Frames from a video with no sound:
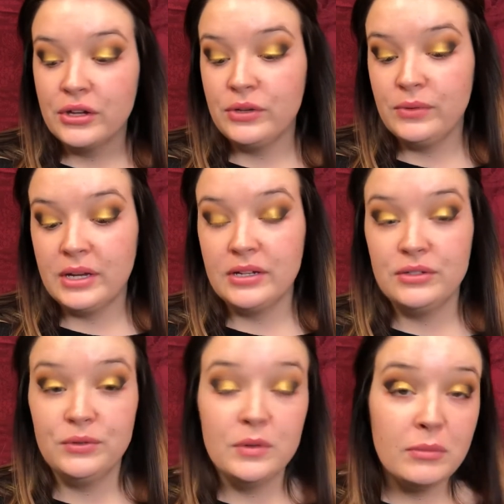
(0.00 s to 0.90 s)
You can
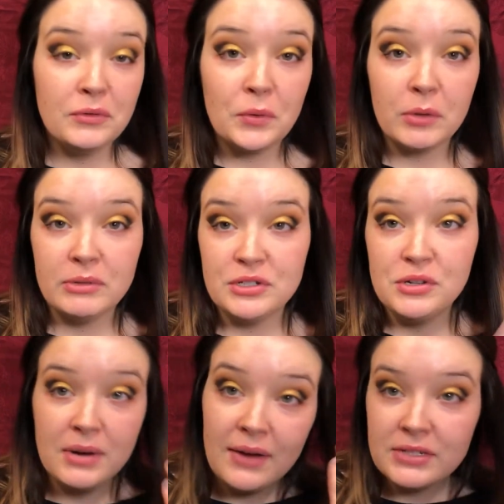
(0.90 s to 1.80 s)
do them before, but you
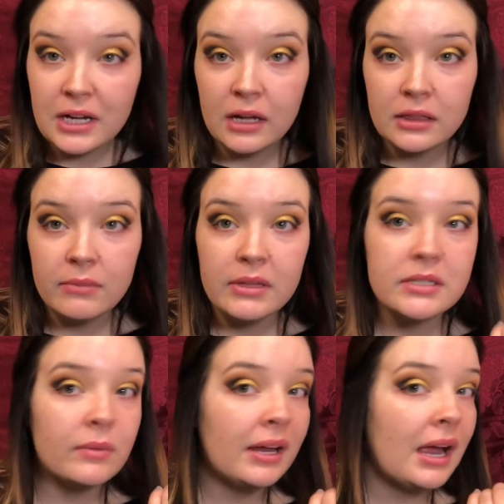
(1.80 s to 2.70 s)
don't have to cut them
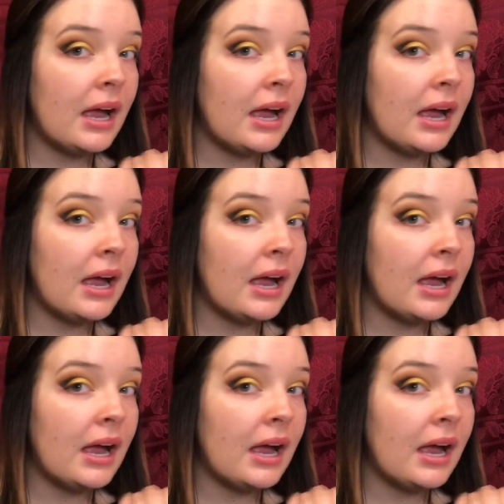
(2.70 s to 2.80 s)
this way.